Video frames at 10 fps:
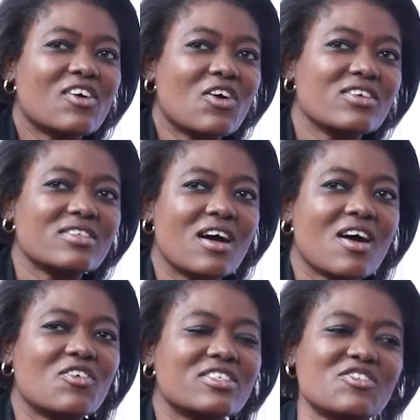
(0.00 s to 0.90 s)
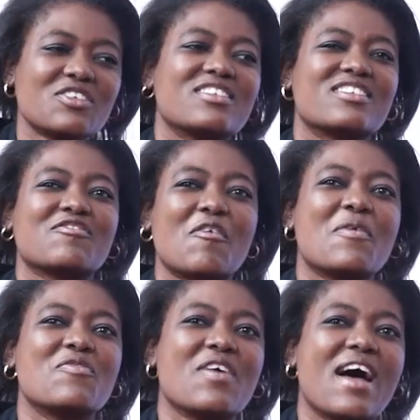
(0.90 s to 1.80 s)
Constituency
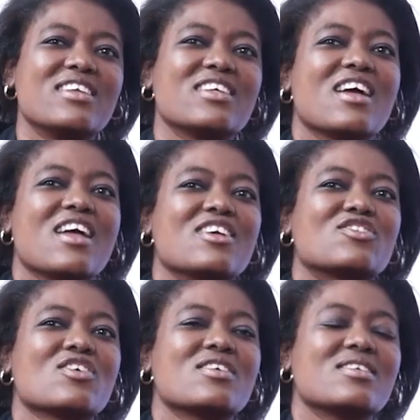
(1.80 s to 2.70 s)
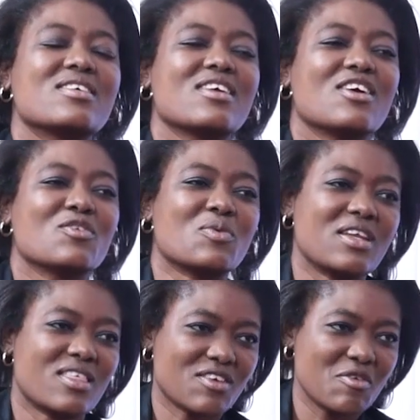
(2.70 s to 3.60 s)
Development Fund, it's only
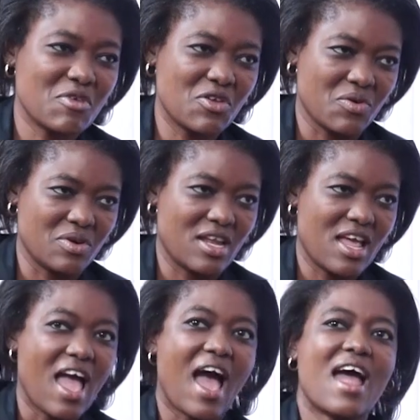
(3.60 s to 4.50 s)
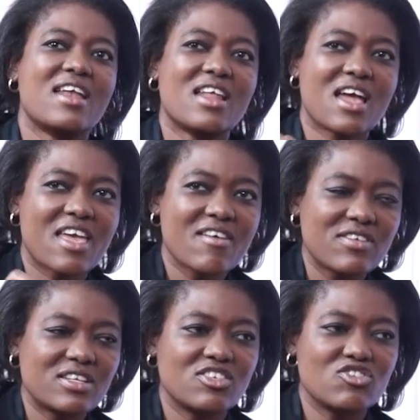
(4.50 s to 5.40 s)
23 million. Mm-hmm. And they give
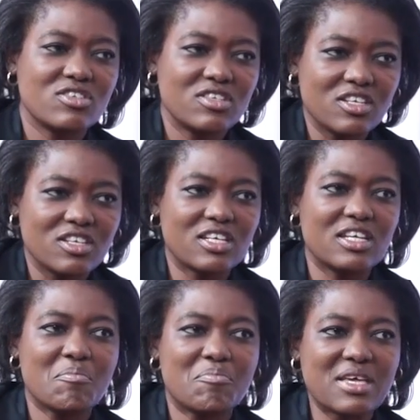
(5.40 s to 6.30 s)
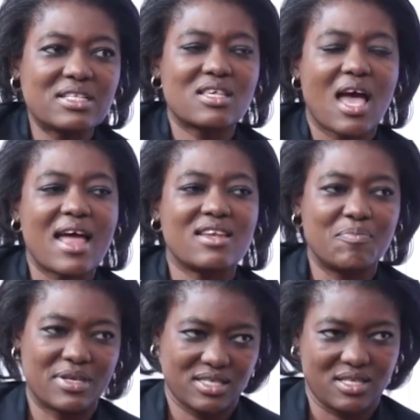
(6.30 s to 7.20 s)
it in bits
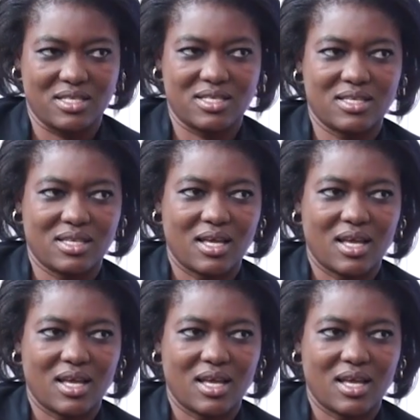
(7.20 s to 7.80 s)
and pieces.